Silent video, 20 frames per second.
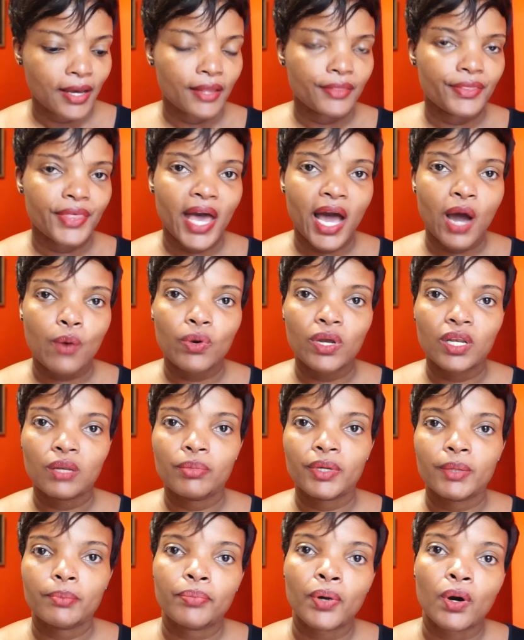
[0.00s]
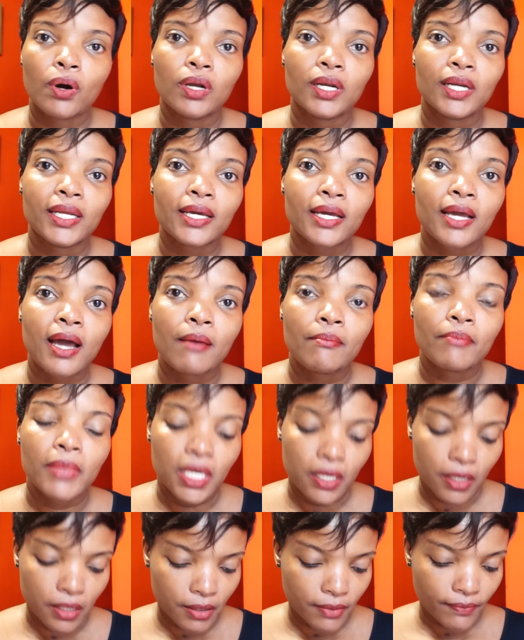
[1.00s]
there will be
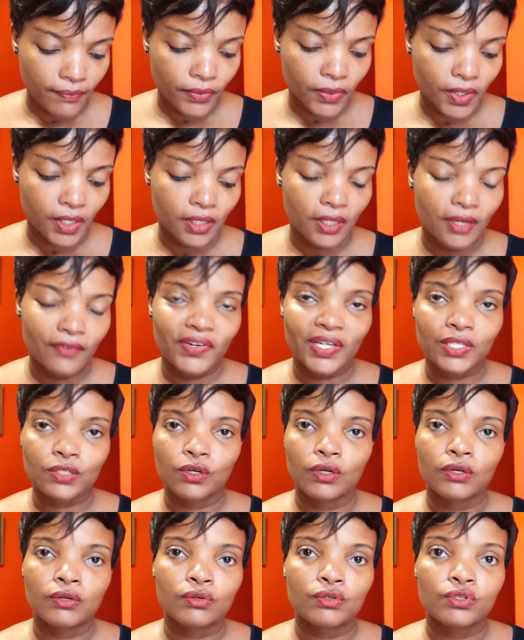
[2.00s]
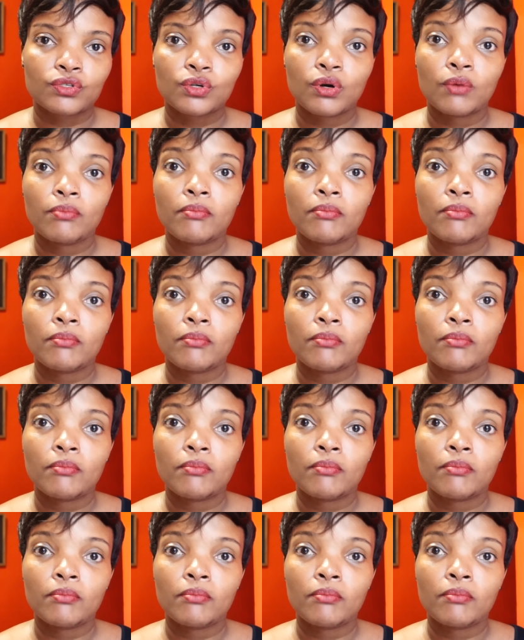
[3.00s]
polygamy if at all Rocio